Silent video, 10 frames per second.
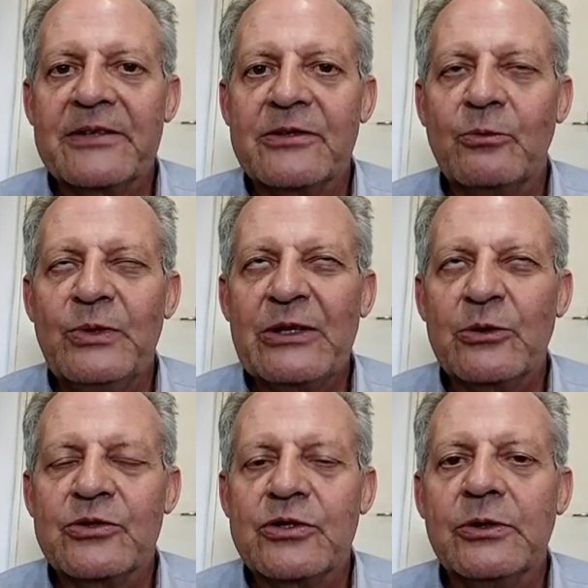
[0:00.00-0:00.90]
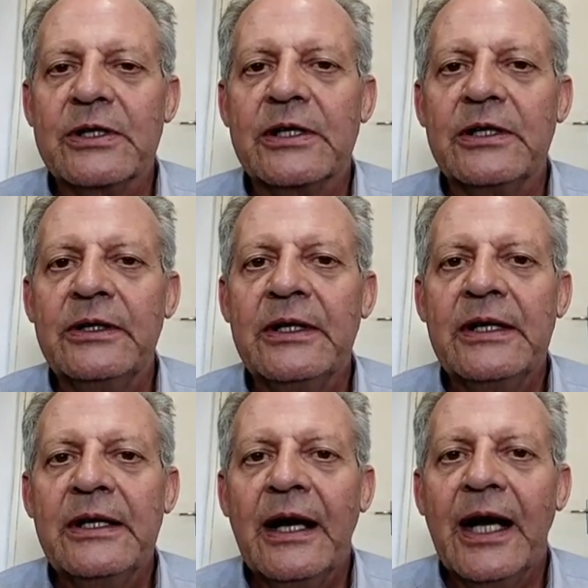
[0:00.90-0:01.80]
a week or two ago.
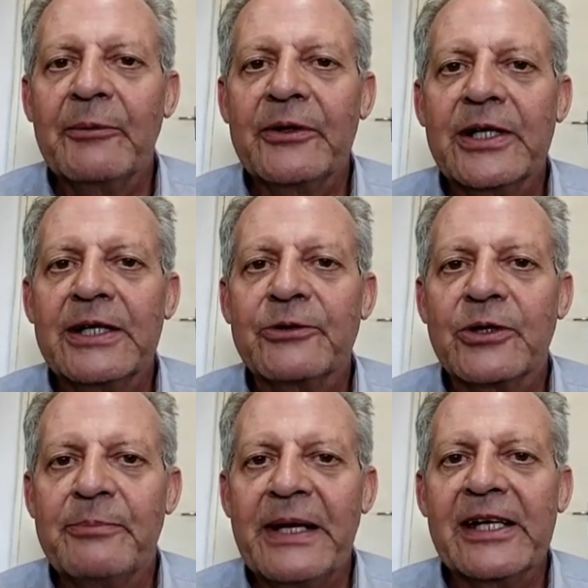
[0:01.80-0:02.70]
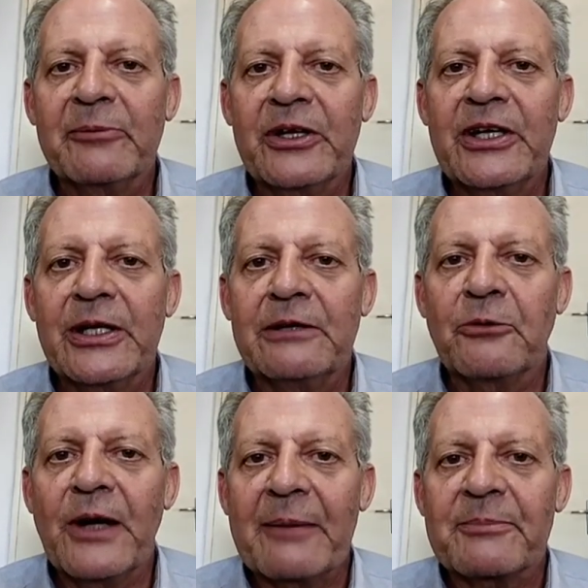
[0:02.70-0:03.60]
I'm going to go for a bank. I'm going to go for
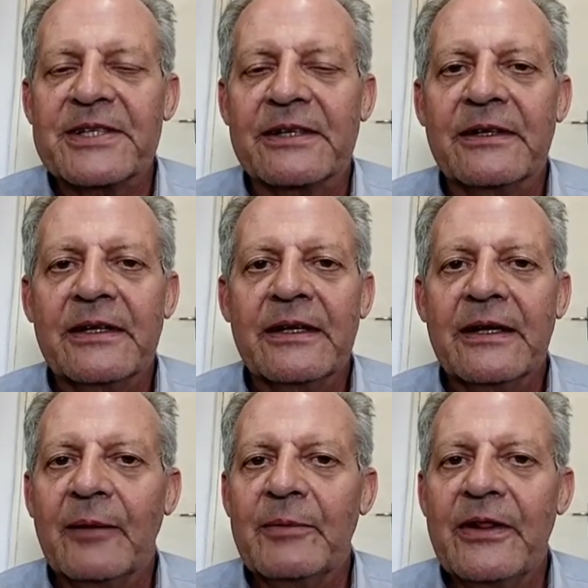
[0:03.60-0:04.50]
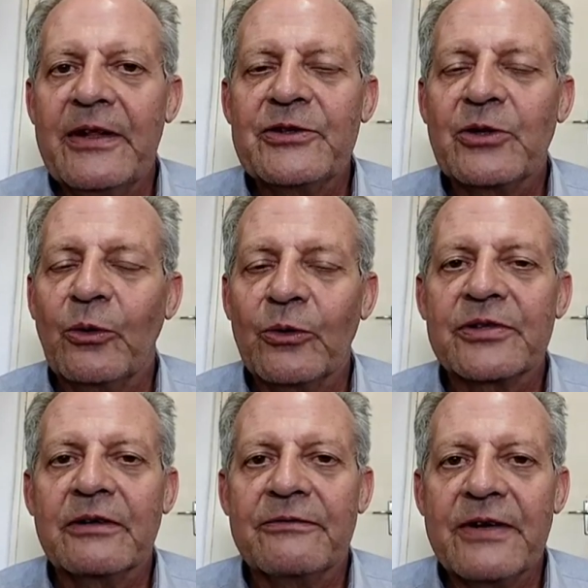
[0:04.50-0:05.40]
Absa. I mean, these are also
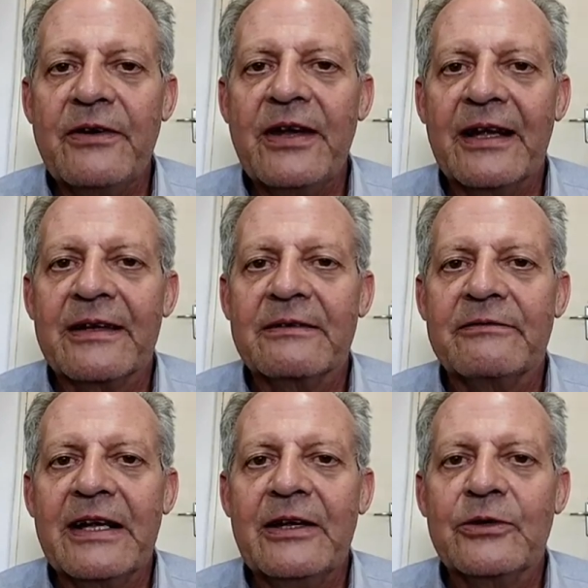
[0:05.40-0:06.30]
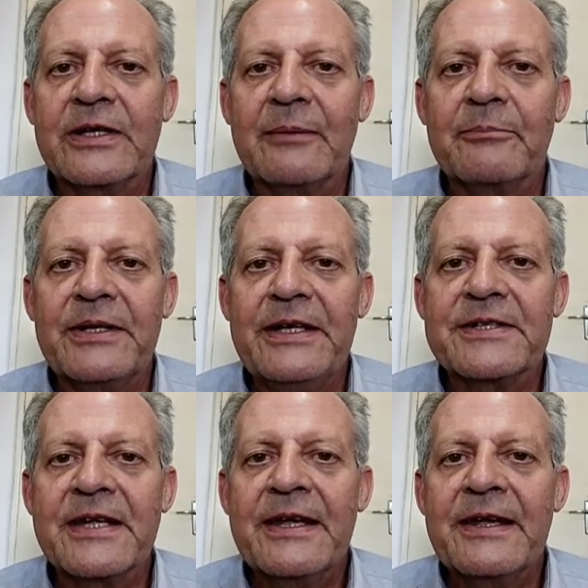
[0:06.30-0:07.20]
very undervalued
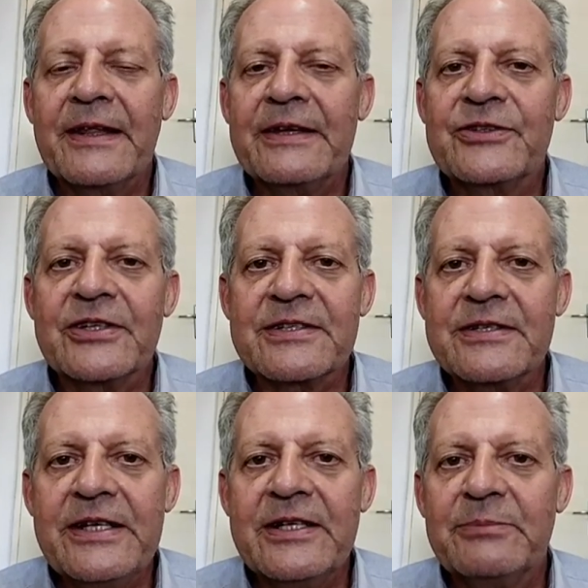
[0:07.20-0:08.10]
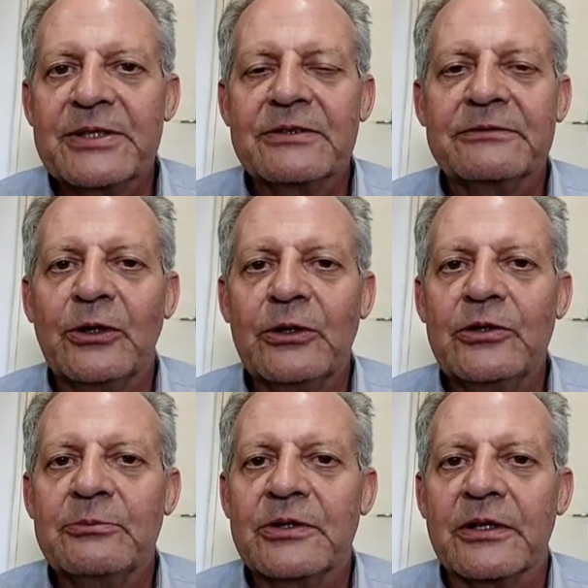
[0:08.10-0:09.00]
companies. They just need a bit of
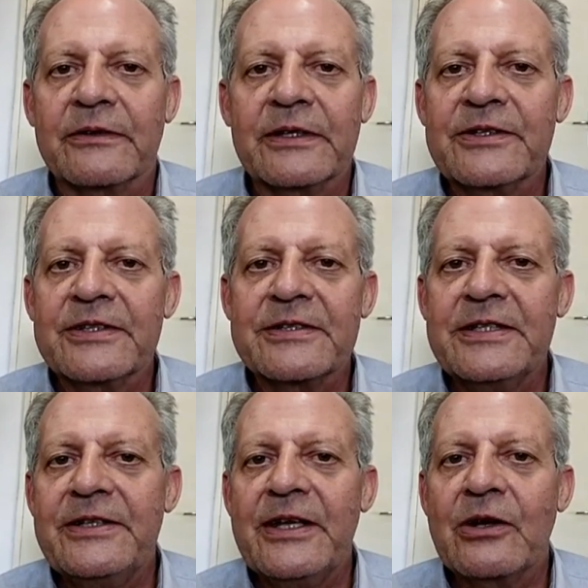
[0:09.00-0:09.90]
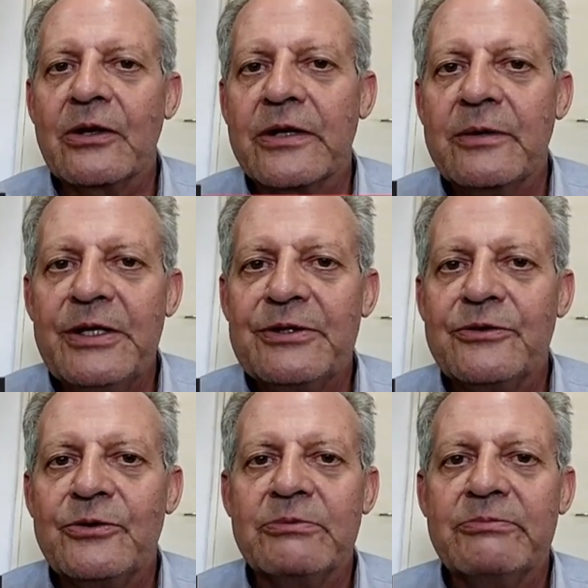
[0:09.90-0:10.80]
volume growth. They just need the economy to
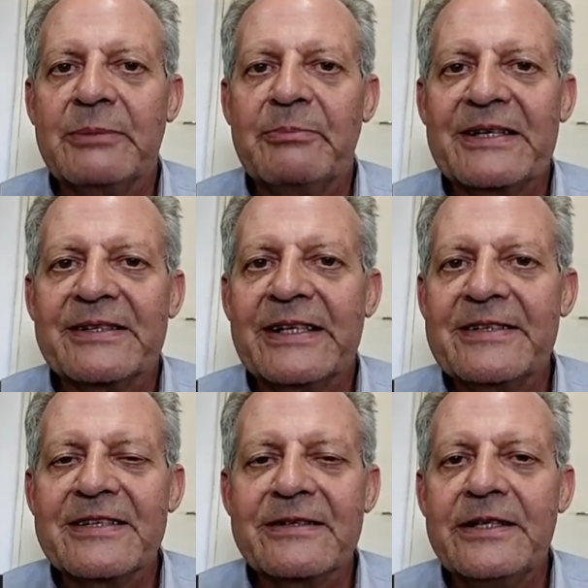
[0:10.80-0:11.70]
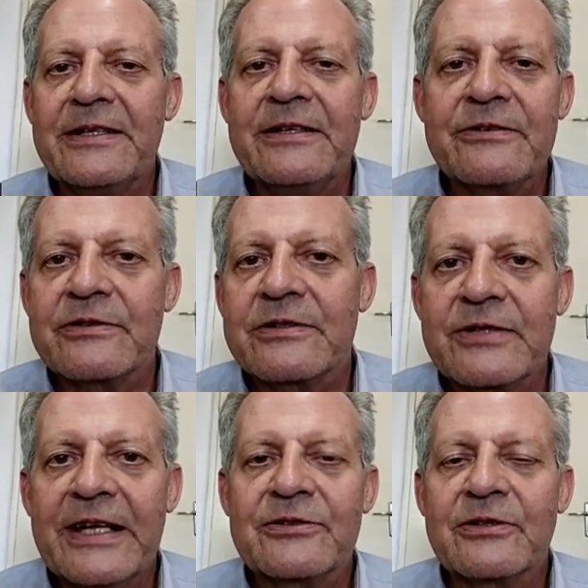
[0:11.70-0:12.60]
do a bit better. They just need interest
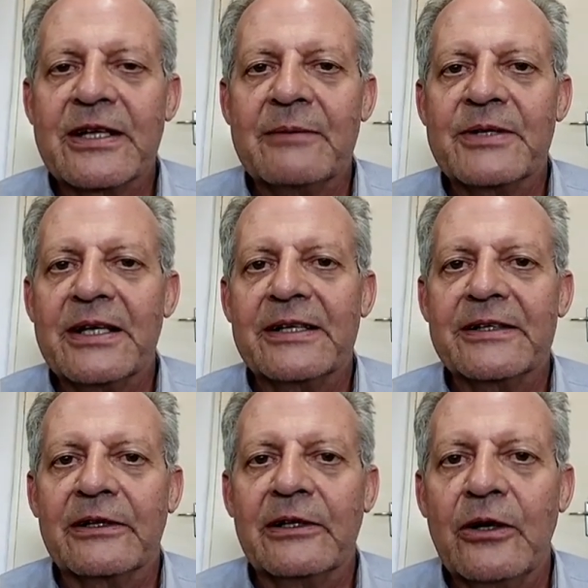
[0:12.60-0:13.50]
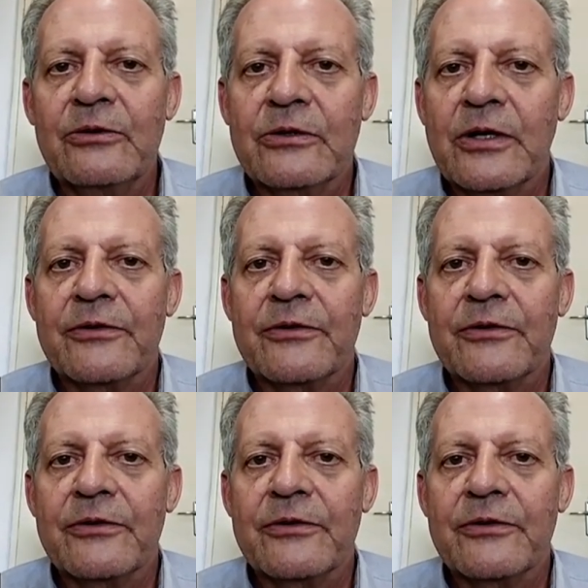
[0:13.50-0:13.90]
rates to come down and loan growth